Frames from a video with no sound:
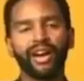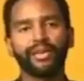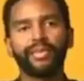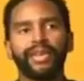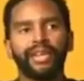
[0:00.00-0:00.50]
got to
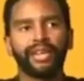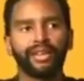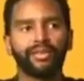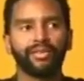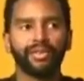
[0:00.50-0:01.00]

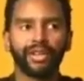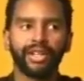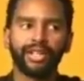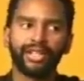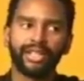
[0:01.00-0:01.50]
be
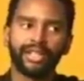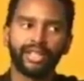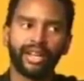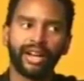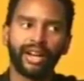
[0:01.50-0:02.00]

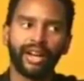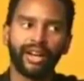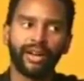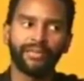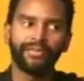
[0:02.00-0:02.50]
really
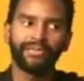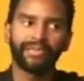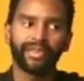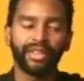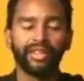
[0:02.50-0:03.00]

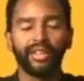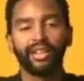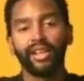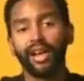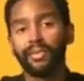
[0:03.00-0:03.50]

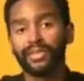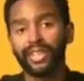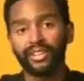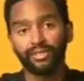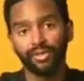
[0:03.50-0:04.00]

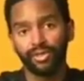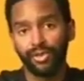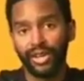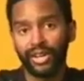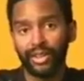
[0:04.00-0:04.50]
empathetic towards
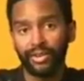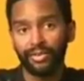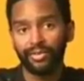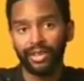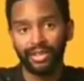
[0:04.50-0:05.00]
one another
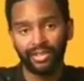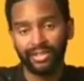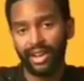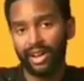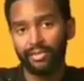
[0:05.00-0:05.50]
in this
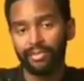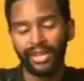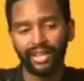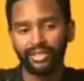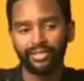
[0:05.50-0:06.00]
time
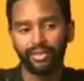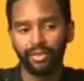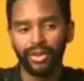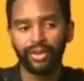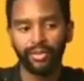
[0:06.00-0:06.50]
because
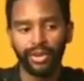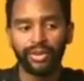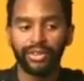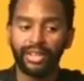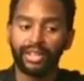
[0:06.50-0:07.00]
we are
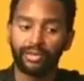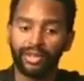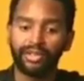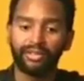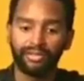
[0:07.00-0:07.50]
dealing
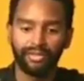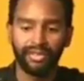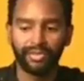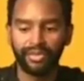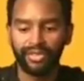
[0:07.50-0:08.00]
with
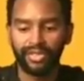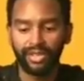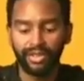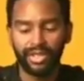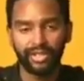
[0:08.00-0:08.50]
some
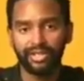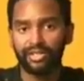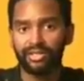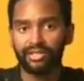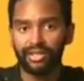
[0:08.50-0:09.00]
serious
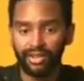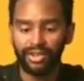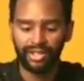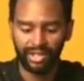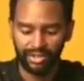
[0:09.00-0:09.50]

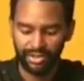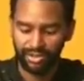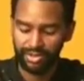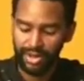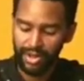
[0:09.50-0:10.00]

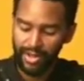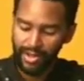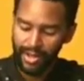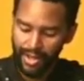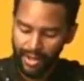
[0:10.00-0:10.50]
issues.
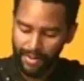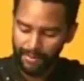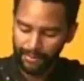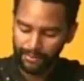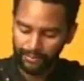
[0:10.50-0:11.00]

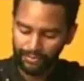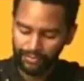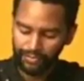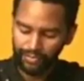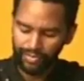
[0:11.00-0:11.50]
I'm
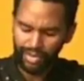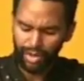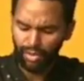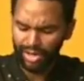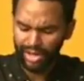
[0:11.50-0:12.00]

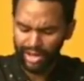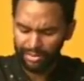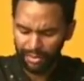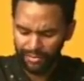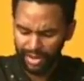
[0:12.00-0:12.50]
going to go ahead
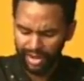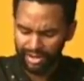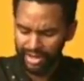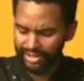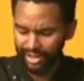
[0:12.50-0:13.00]
and move
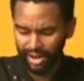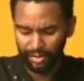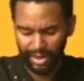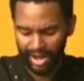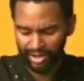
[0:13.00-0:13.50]
on and talk
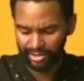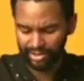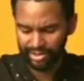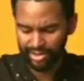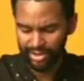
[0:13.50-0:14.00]
about